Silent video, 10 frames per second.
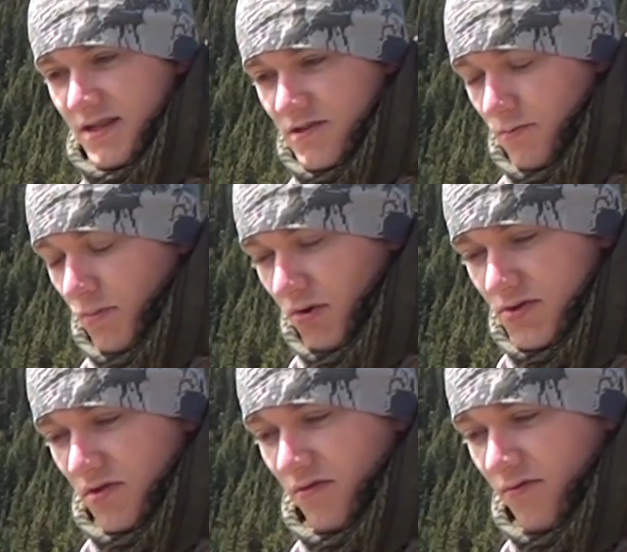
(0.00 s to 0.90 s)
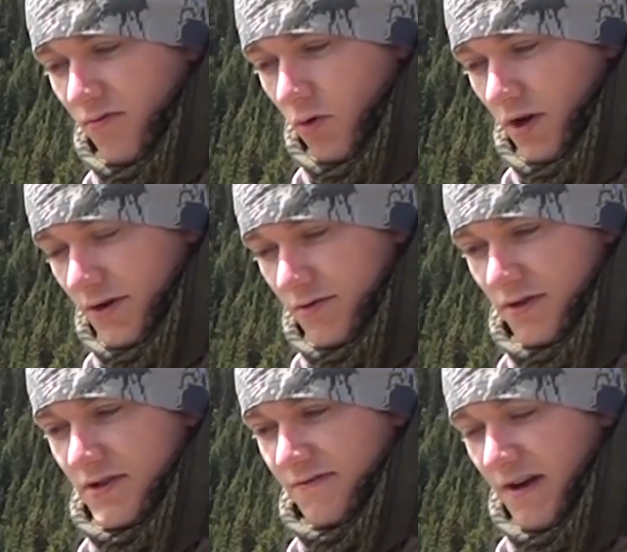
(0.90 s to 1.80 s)
These are both sort of
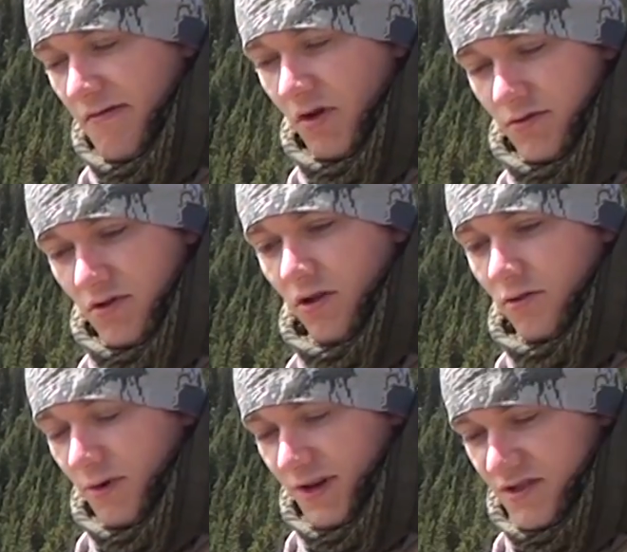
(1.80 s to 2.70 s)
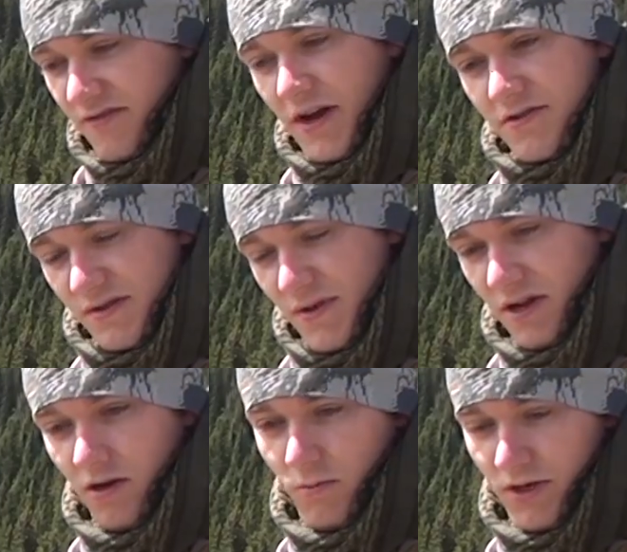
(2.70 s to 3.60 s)
$400 to $500 rangefinders
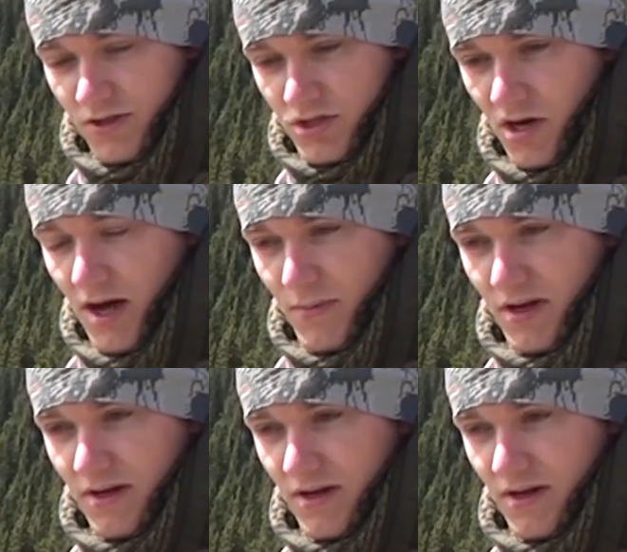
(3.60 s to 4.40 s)
depending on where you shop.